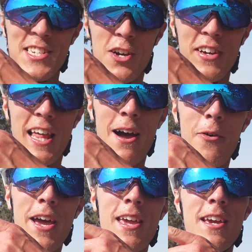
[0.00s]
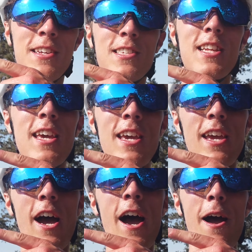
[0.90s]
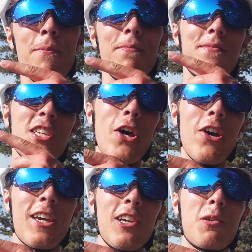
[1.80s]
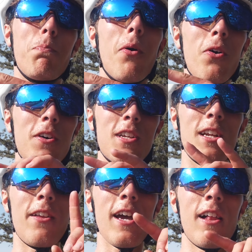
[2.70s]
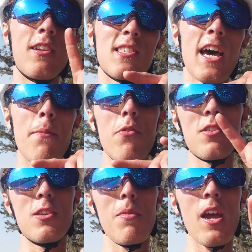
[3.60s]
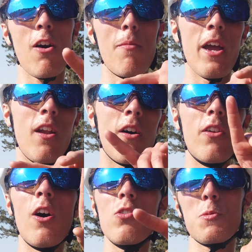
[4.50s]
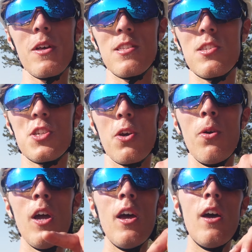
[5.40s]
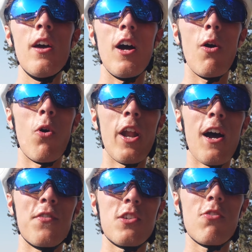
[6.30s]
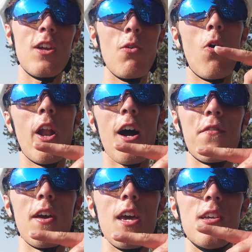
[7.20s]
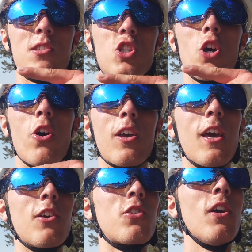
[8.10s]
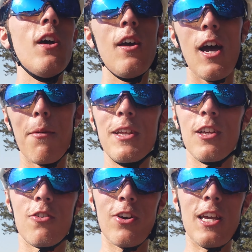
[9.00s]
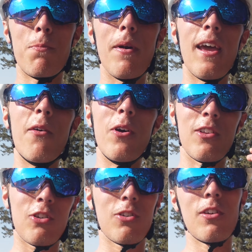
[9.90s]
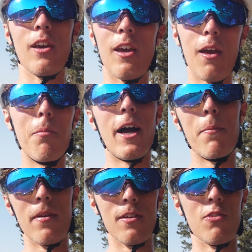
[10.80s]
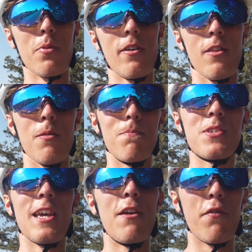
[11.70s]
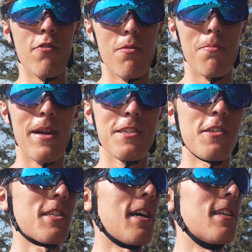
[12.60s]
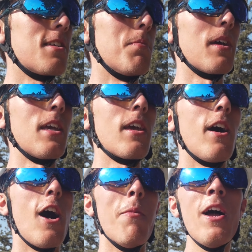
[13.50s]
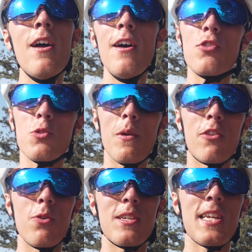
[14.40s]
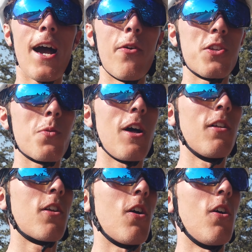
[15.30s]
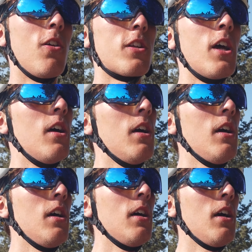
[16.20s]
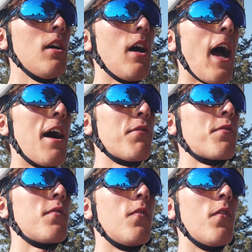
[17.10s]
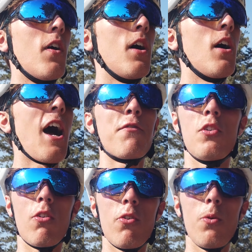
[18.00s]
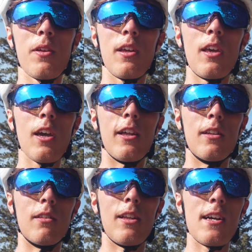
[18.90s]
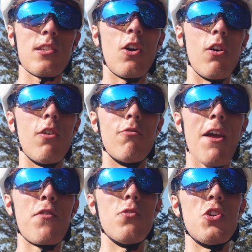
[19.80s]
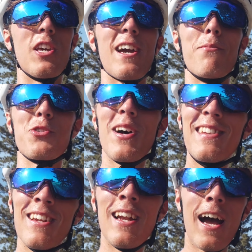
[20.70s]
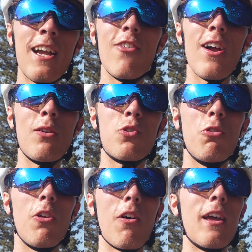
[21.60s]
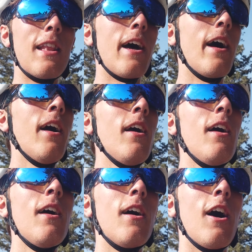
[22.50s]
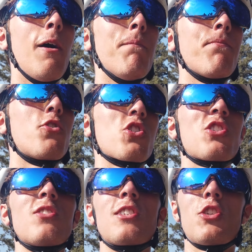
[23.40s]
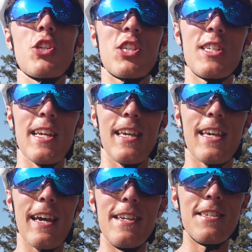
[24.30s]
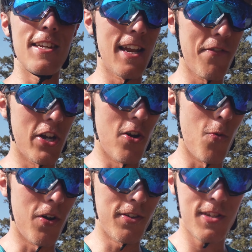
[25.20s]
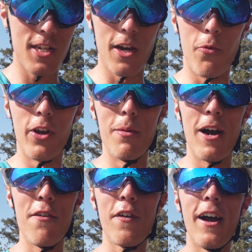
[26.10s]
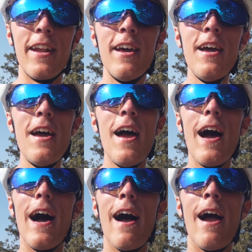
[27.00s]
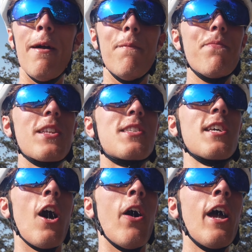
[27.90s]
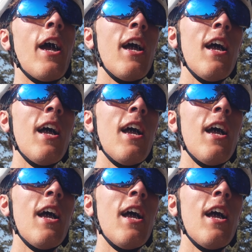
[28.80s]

metres over that way is the um, Turkish border, now the island of Cyprus, you may or may not know, split into two. Uh, one half is Greek, one half is Turkish. I'm in the Greek bit, which in my opinion is probably the safer and better side to be. Um, just been through a town as well called Av. Uh, Avgouri, I think, and that's got a refugee camp, so I didn't hang around too long in there. Um, just just in case, you never know what uh, what you might find. Um, so